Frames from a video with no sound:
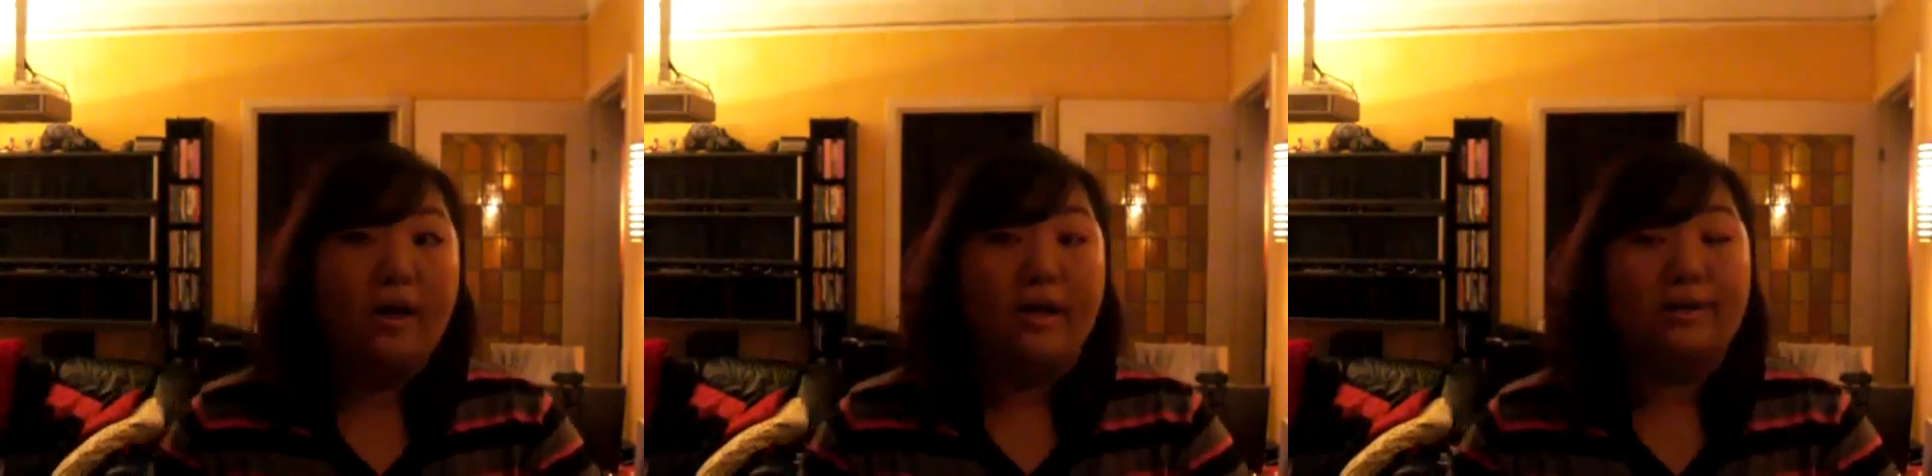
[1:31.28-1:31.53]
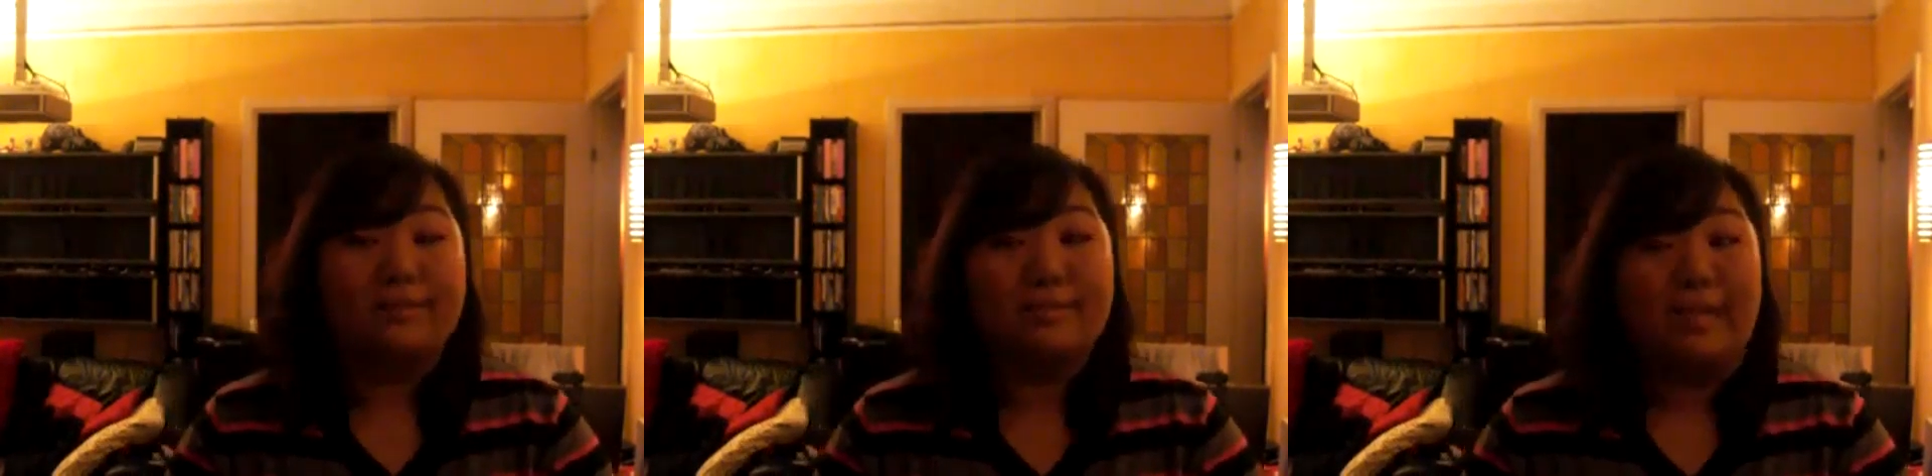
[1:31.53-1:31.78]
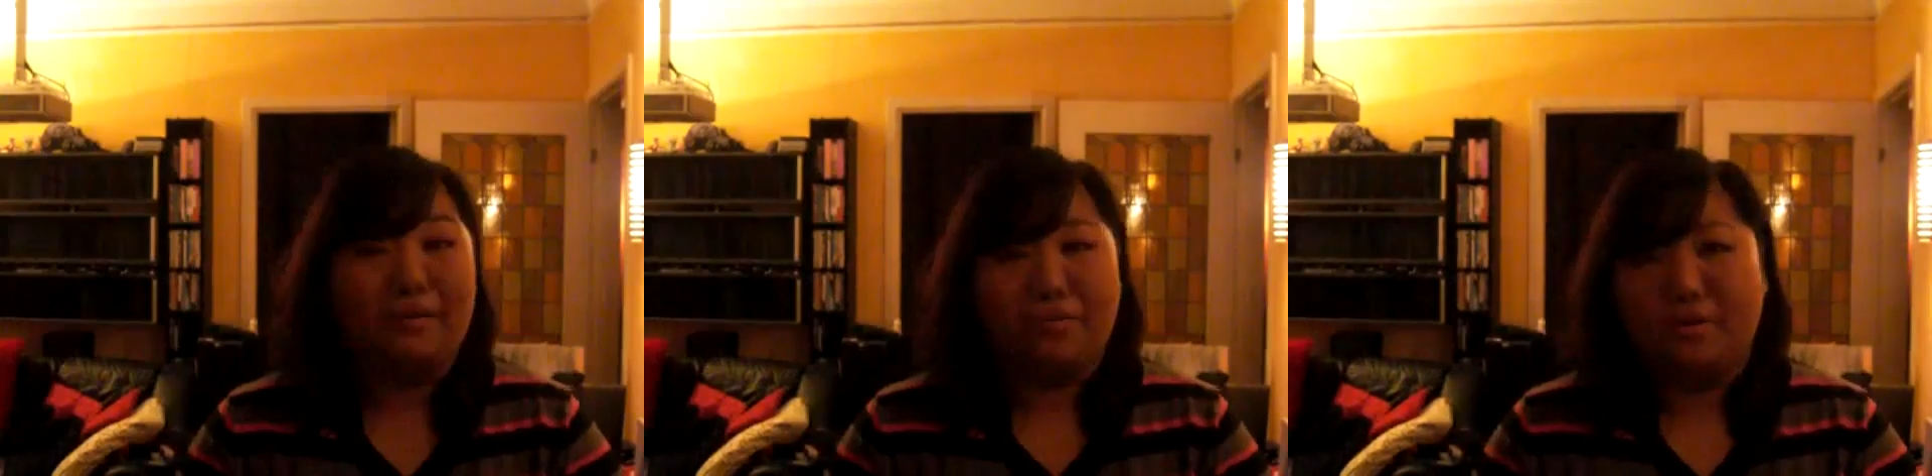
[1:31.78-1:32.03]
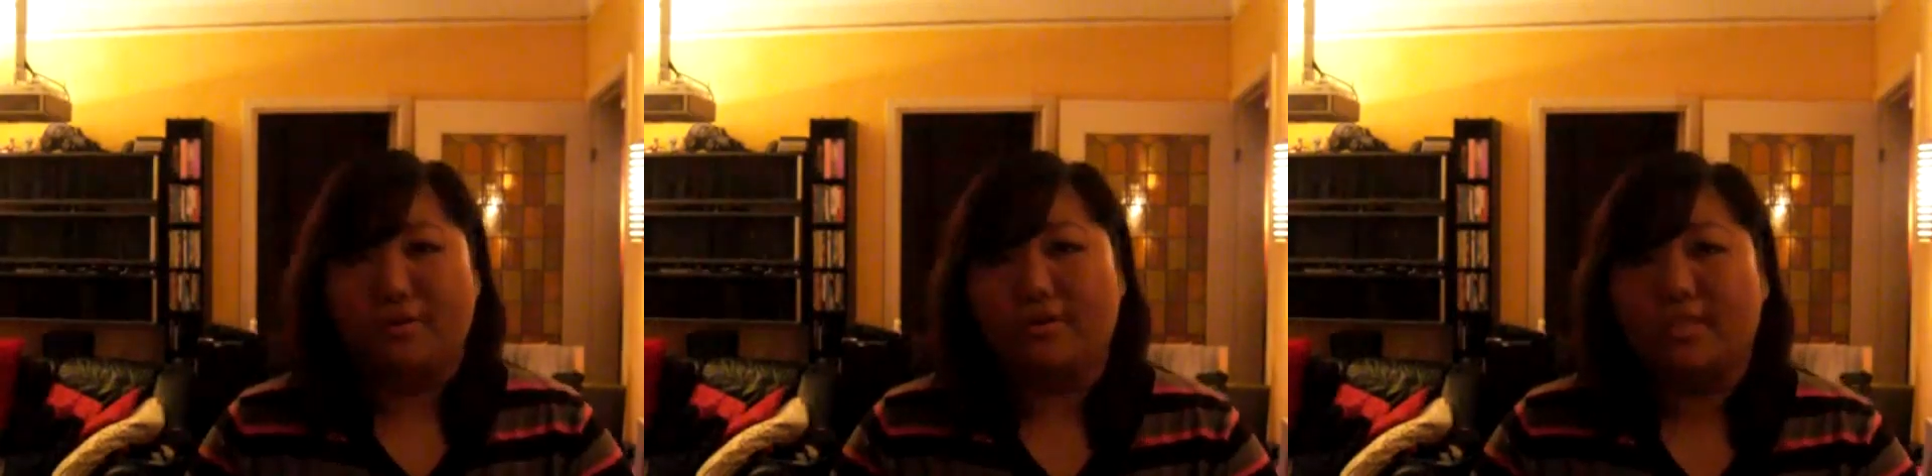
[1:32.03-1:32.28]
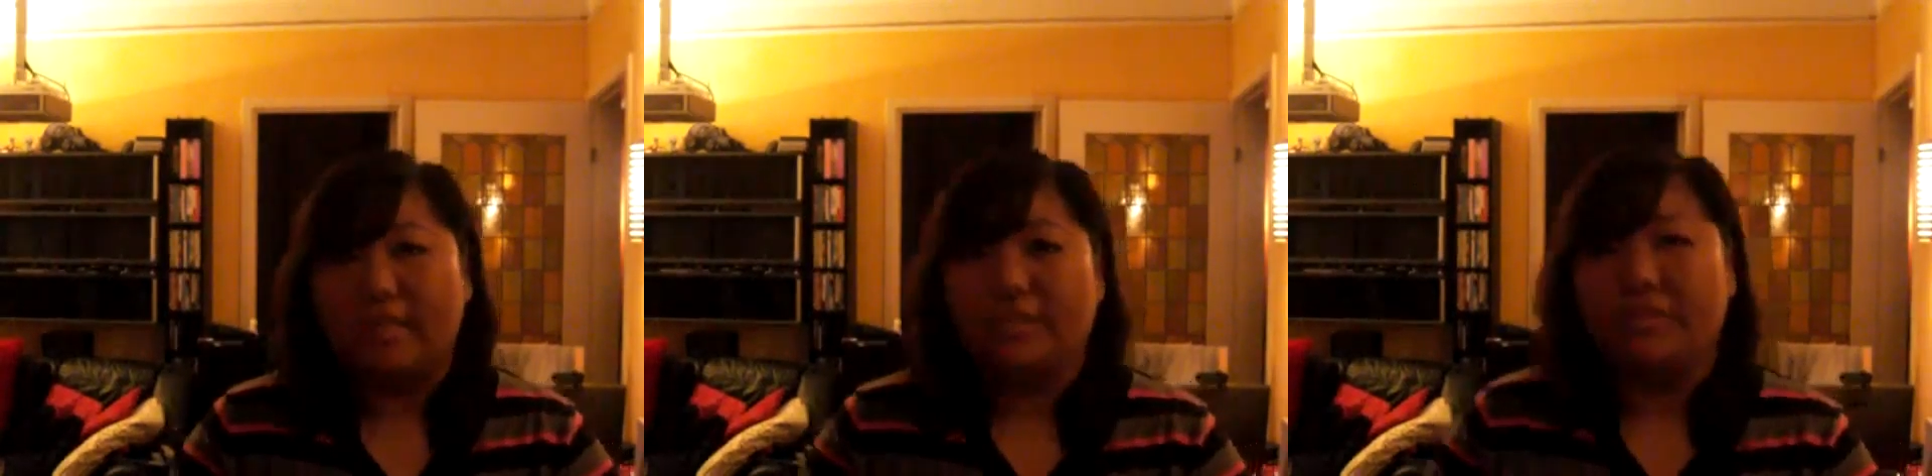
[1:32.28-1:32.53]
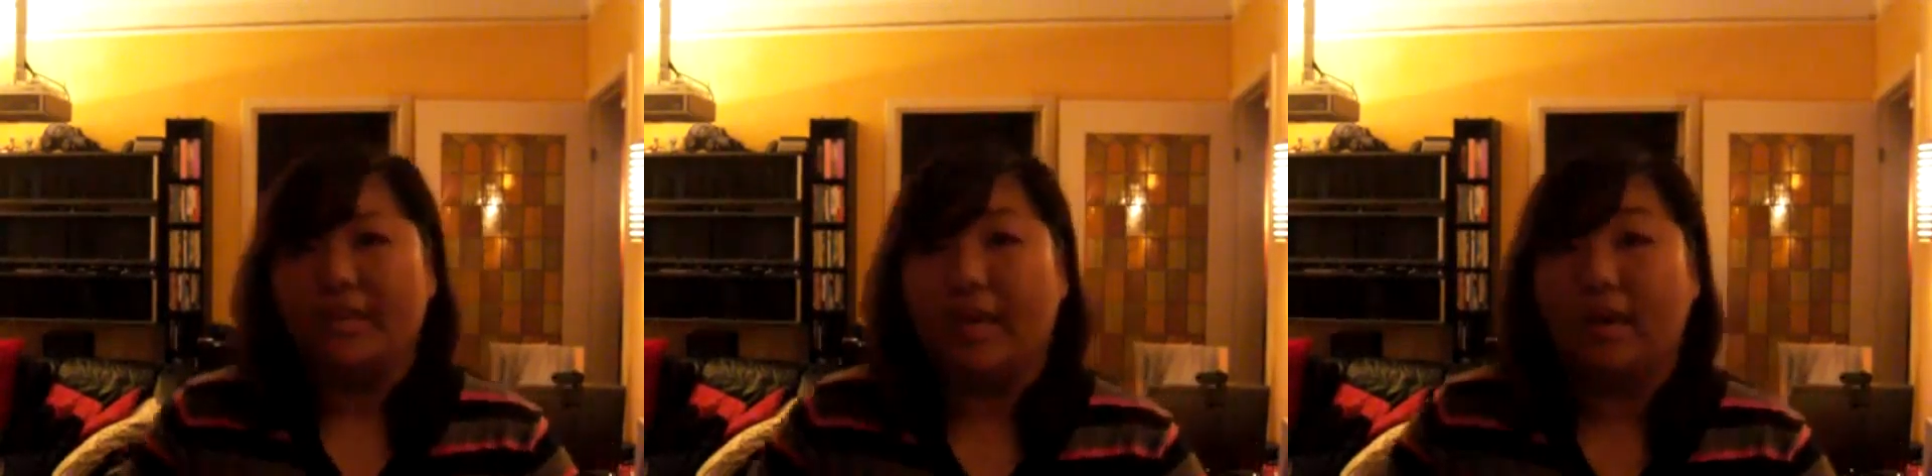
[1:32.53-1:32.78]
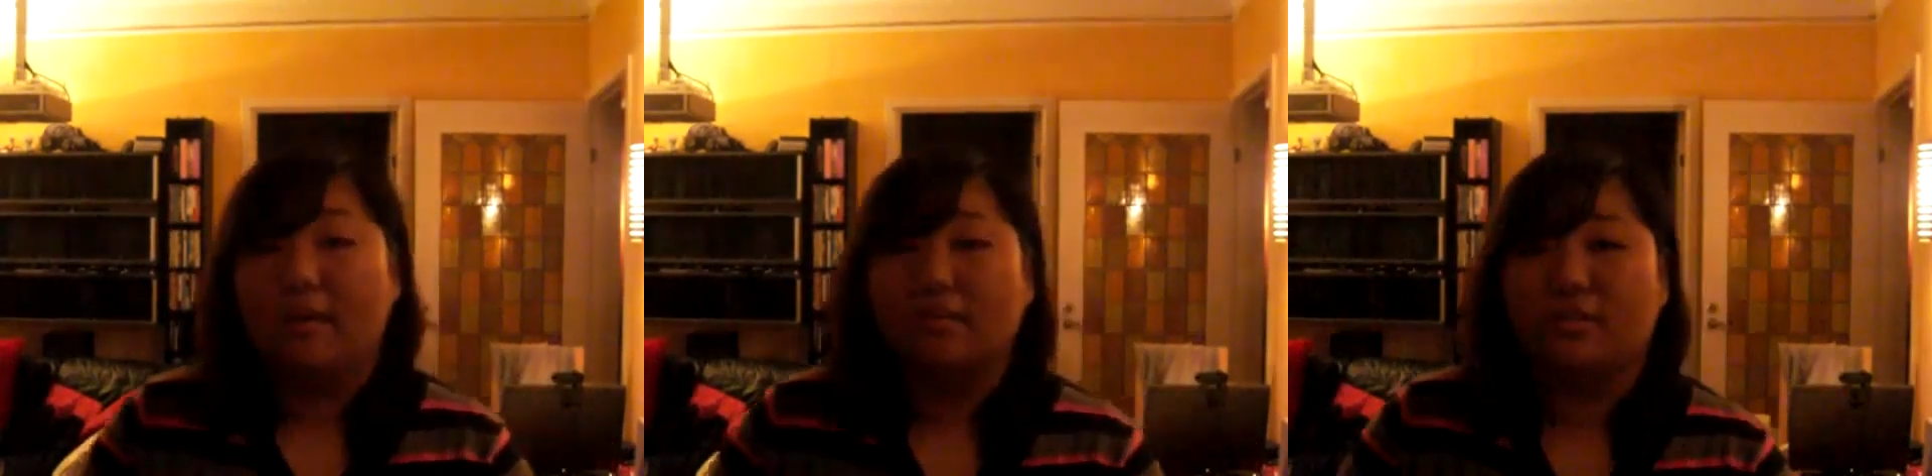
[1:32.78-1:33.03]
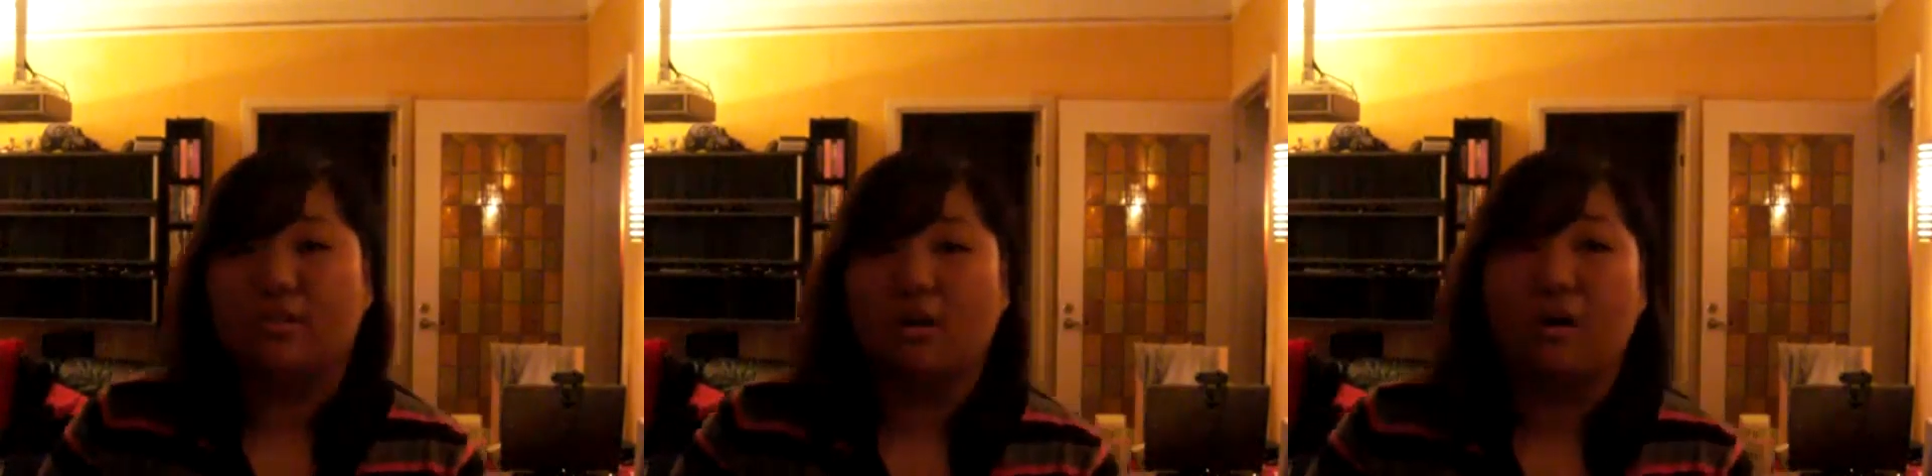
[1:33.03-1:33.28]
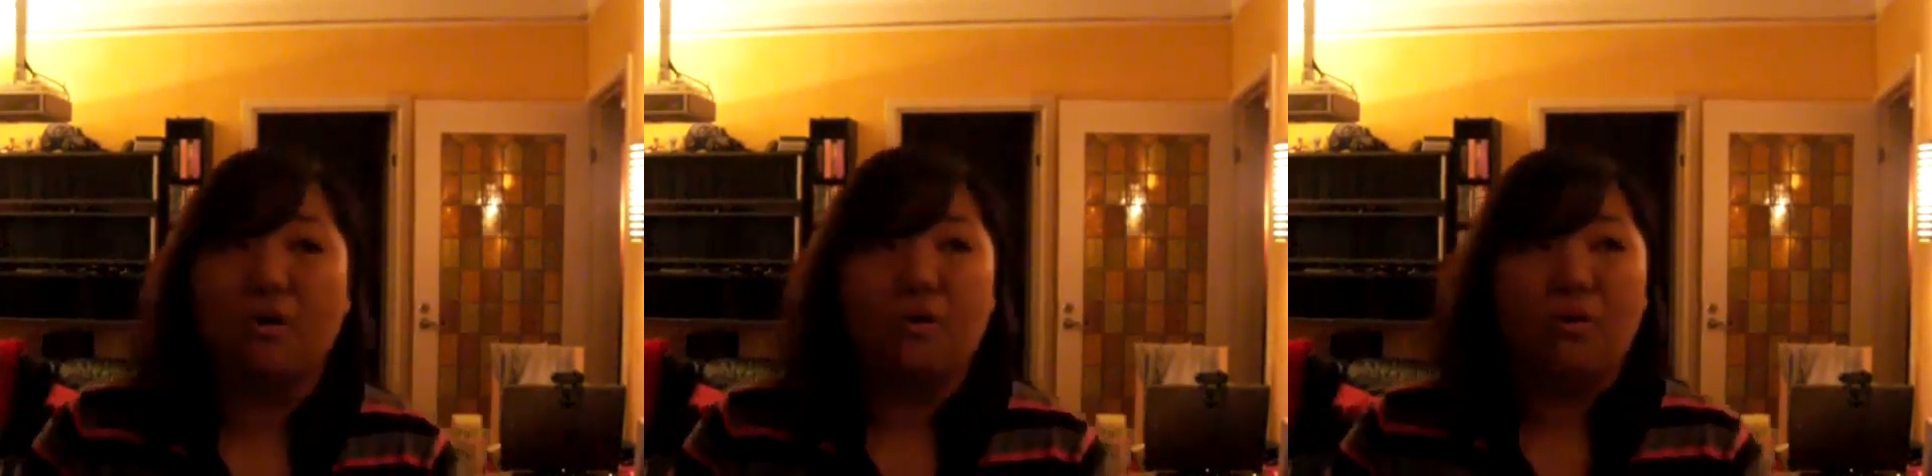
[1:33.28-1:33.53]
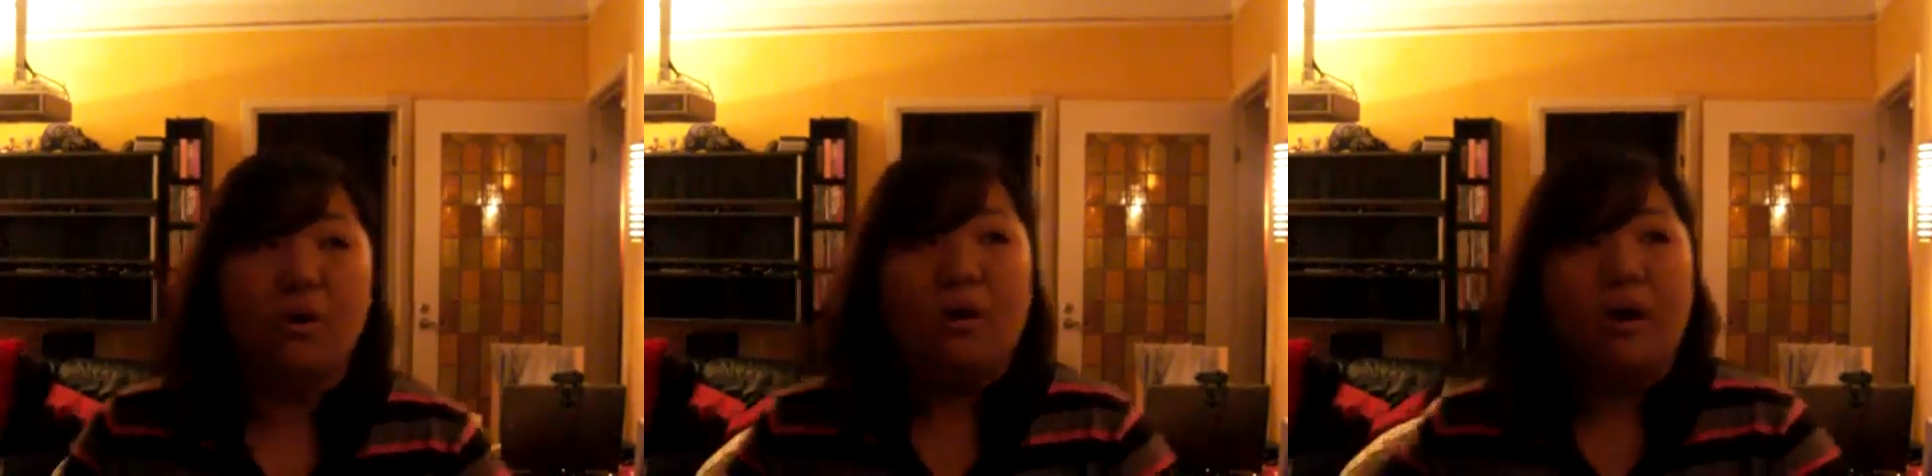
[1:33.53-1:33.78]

It is now Thursday today, so